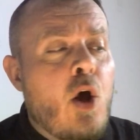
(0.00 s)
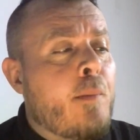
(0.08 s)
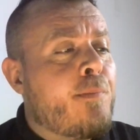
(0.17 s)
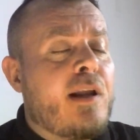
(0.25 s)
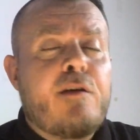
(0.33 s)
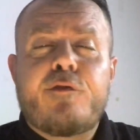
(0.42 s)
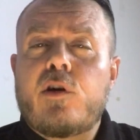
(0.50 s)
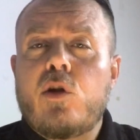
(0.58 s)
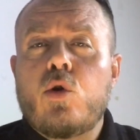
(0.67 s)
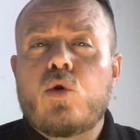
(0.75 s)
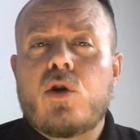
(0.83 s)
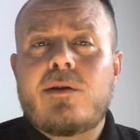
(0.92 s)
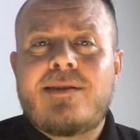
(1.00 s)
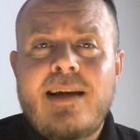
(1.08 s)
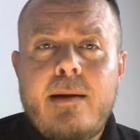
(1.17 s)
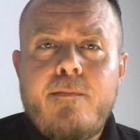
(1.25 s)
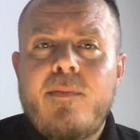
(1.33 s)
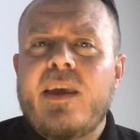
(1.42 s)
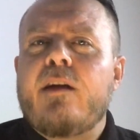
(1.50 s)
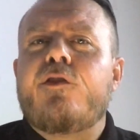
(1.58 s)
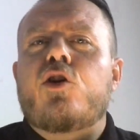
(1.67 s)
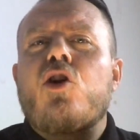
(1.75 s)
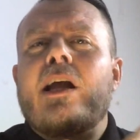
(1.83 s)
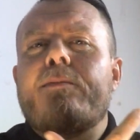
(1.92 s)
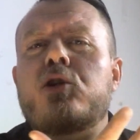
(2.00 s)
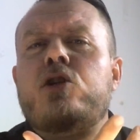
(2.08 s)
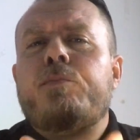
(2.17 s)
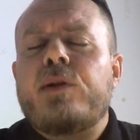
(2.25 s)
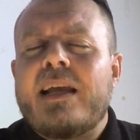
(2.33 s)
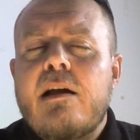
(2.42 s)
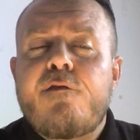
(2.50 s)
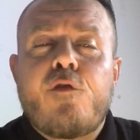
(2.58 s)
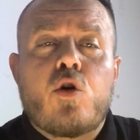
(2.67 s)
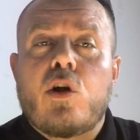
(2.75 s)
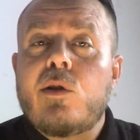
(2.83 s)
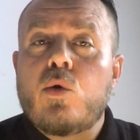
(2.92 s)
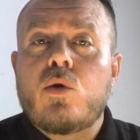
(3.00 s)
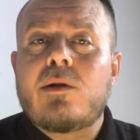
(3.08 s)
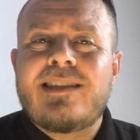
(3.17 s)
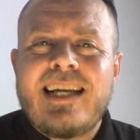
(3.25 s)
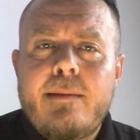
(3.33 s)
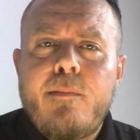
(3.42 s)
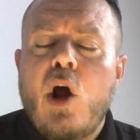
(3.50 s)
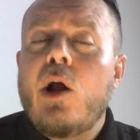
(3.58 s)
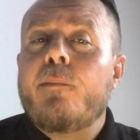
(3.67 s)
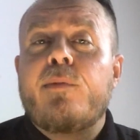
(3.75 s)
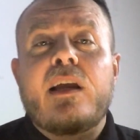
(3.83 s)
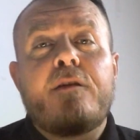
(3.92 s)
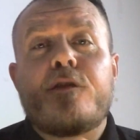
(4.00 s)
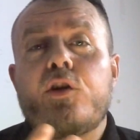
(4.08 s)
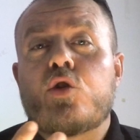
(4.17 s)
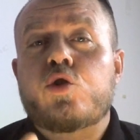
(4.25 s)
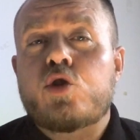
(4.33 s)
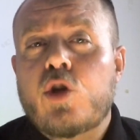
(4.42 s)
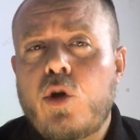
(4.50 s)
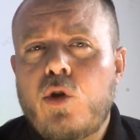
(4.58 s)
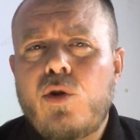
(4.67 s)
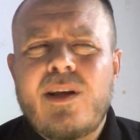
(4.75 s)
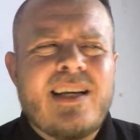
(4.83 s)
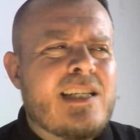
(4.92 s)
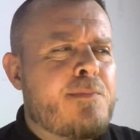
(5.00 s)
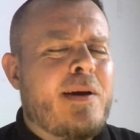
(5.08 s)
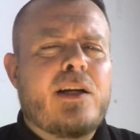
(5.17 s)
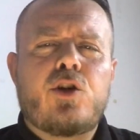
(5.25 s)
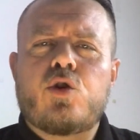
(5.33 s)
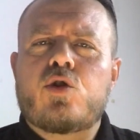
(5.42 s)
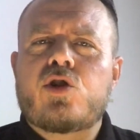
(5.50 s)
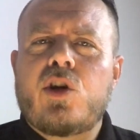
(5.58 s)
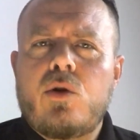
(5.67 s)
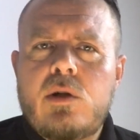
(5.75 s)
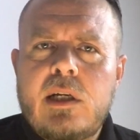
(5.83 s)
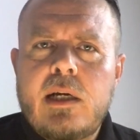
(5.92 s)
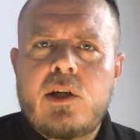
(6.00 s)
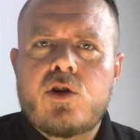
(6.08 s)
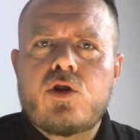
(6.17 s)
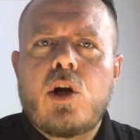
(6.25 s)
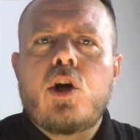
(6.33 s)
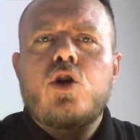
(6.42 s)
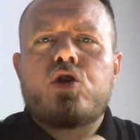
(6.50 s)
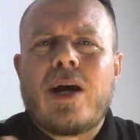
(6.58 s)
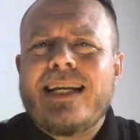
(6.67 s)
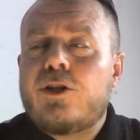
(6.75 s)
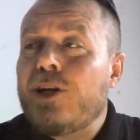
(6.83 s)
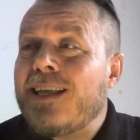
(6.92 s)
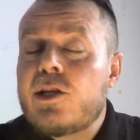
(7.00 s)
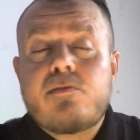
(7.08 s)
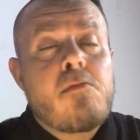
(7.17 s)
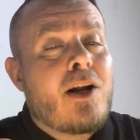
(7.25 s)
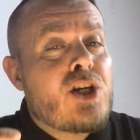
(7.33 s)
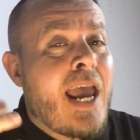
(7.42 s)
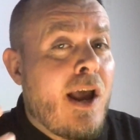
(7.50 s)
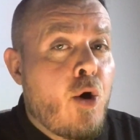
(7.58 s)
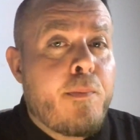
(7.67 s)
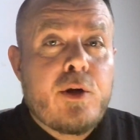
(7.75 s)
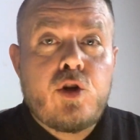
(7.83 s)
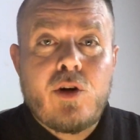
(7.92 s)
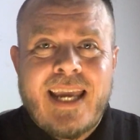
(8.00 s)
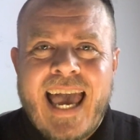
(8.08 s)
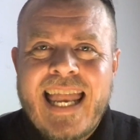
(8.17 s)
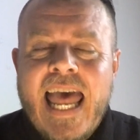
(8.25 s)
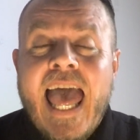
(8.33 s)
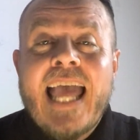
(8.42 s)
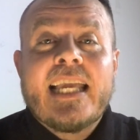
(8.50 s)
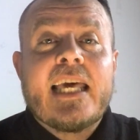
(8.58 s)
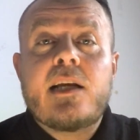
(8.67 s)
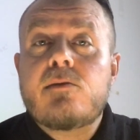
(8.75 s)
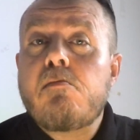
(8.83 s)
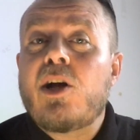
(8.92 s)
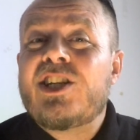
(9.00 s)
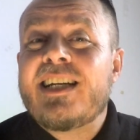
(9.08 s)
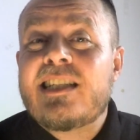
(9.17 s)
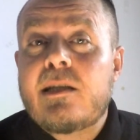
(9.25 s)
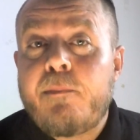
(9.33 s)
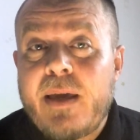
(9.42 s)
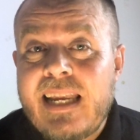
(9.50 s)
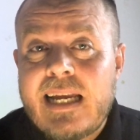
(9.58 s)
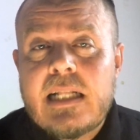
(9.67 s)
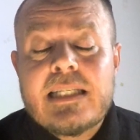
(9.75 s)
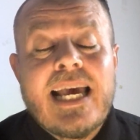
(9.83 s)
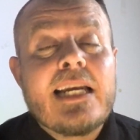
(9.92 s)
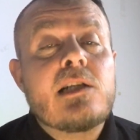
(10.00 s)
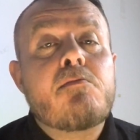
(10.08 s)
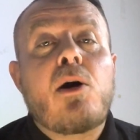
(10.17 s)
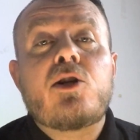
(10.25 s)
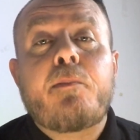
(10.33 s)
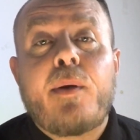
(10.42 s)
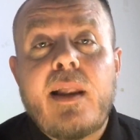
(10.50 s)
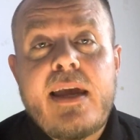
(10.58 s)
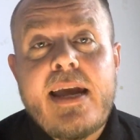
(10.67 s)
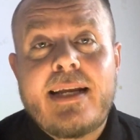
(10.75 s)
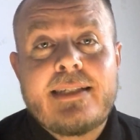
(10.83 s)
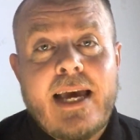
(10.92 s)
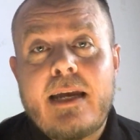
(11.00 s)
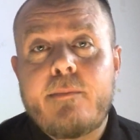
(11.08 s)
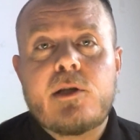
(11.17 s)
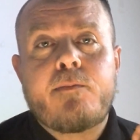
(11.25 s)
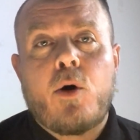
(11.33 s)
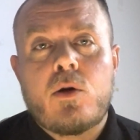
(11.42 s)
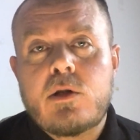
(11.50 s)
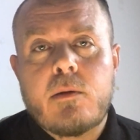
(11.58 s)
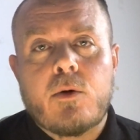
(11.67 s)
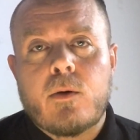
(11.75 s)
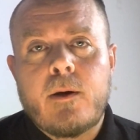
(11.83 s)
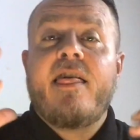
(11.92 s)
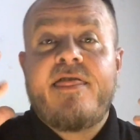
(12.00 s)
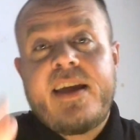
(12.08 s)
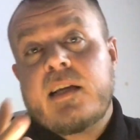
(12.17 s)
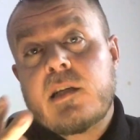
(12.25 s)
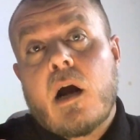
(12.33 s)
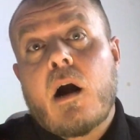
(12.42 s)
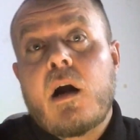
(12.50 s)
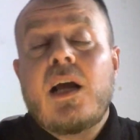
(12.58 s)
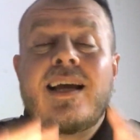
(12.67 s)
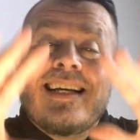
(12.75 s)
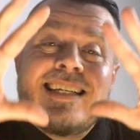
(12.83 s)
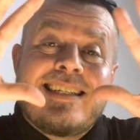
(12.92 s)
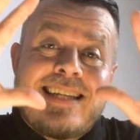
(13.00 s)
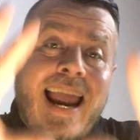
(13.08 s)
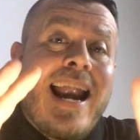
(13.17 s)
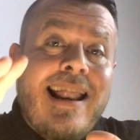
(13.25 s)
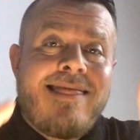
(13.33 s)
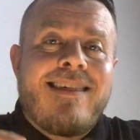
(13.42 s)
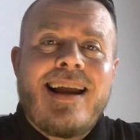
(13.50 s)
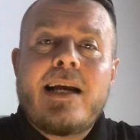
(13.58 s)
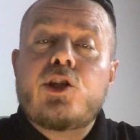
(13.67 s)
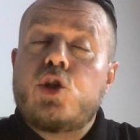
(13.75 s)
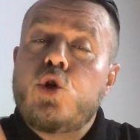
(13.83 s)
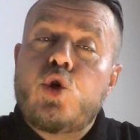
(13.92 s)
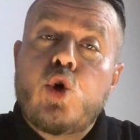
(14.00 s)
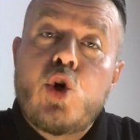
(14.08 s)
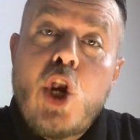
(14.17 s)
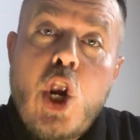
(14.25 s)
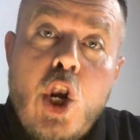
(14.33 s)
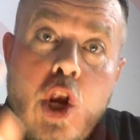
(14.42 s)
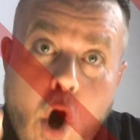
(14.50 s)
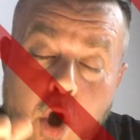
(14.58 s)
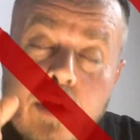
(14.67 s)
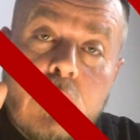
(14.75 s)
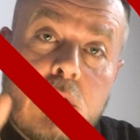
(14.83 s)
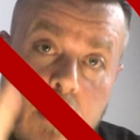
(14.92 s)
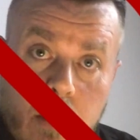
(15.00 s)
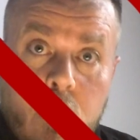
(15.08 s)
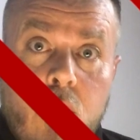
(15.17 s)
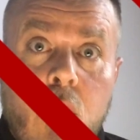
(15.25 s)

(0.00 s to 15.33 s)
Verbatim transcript: Play for a local team. If you're not able to play for a local team, play for school. Speak to your school teachers try to get as much help as you can, get as much experience and as much playing time as possible. These are 10 things you should not do